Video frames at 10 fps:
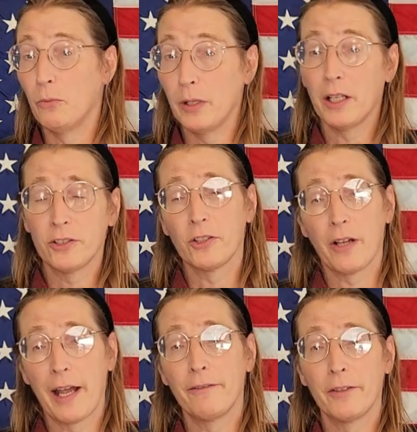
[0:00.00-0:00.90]
We also
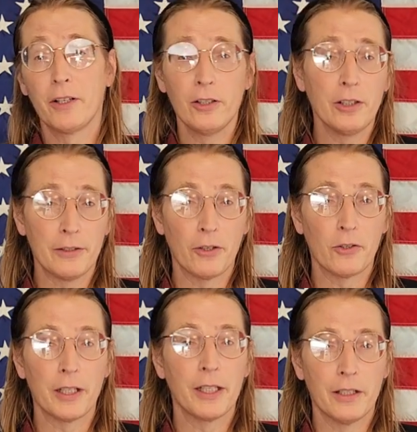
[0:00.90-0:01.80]
have early
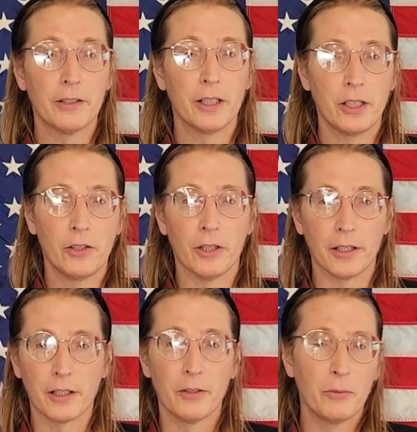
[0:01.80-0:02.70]
voting here in New
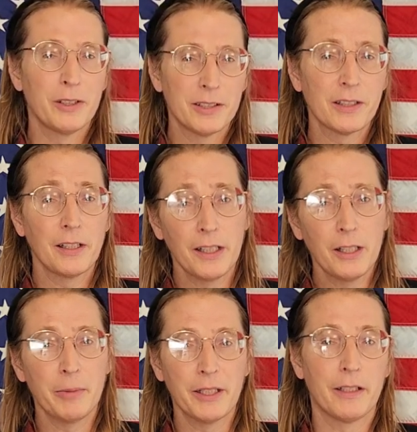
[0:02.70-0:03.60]
York, which is a
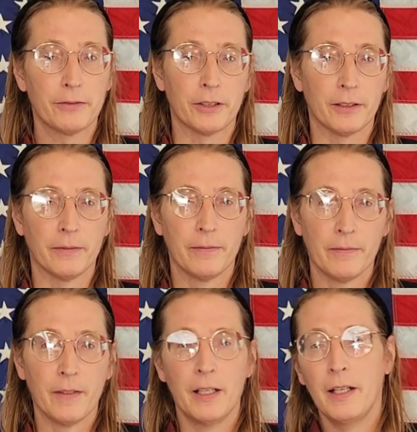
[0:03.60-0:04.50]
little bit different
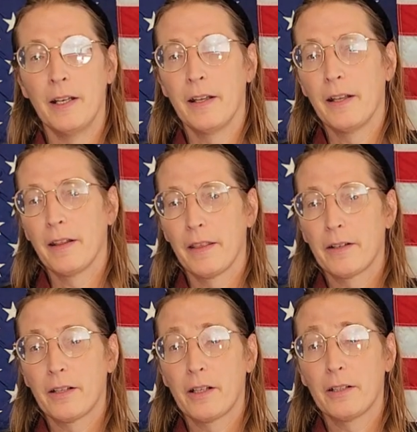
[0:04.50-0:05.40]

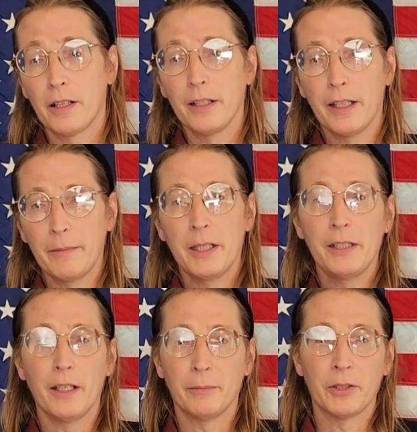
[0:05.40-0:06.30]
there are a
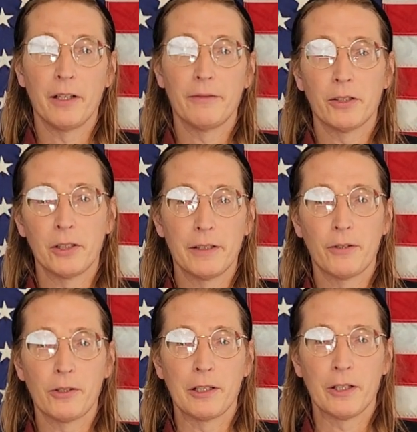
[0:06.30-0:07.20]
limited number of early
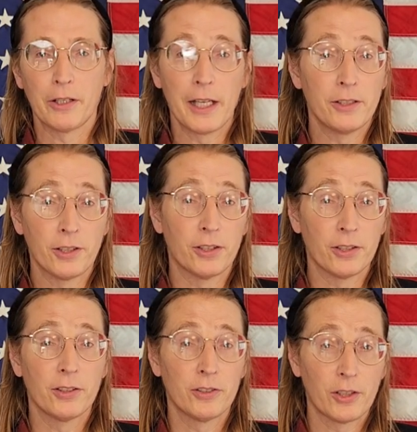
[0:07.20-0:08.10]
voting
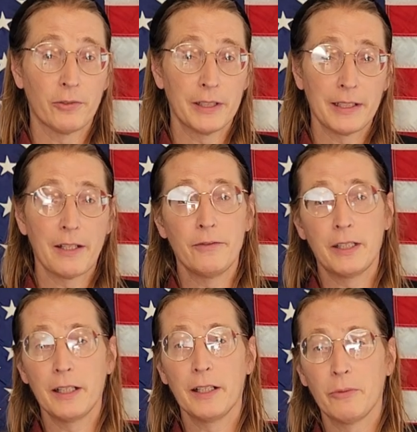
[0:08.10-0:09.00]
locations, so instead of
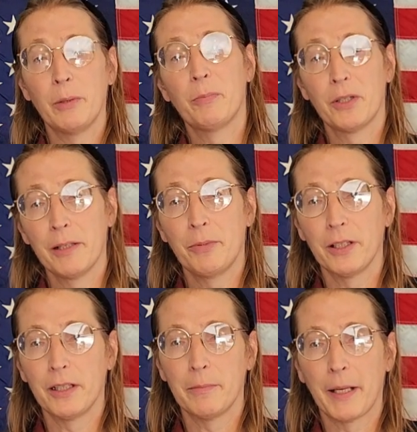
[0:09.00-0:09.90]
dealing with
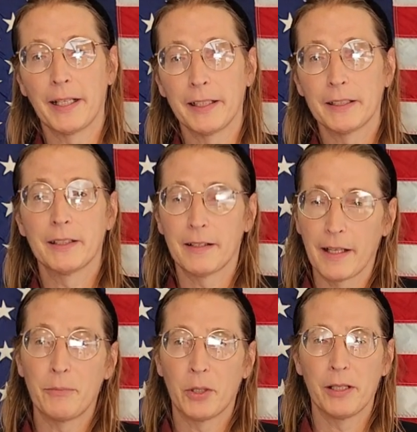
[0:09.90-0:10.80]
pre-printed ballots,
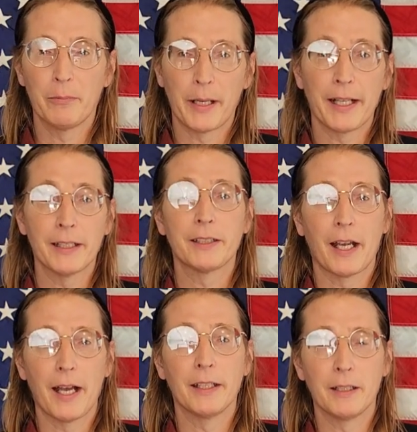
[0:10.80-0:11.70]
they print ballots
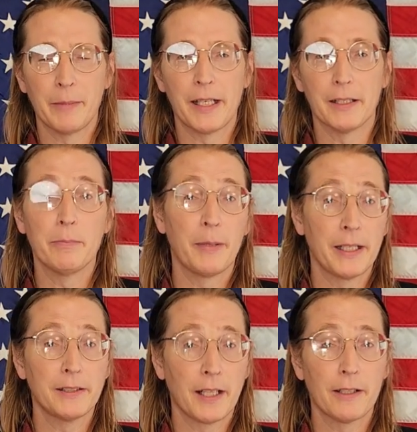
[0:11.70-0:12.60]
on demand
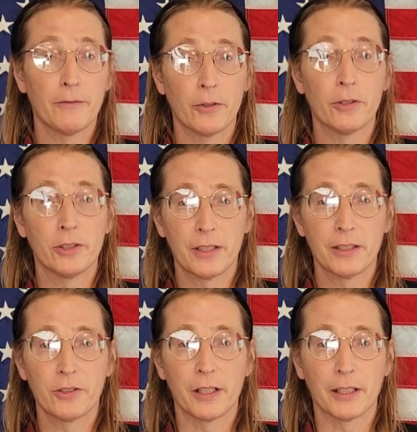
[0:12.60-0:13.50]
based on a voter's
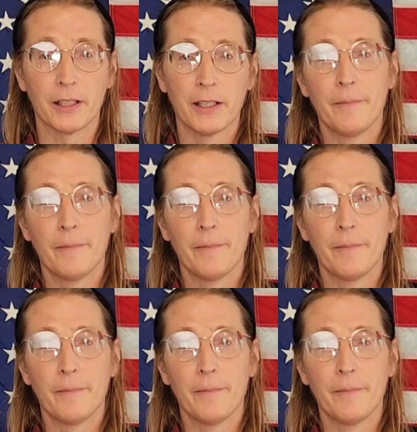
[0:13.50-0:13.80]
district.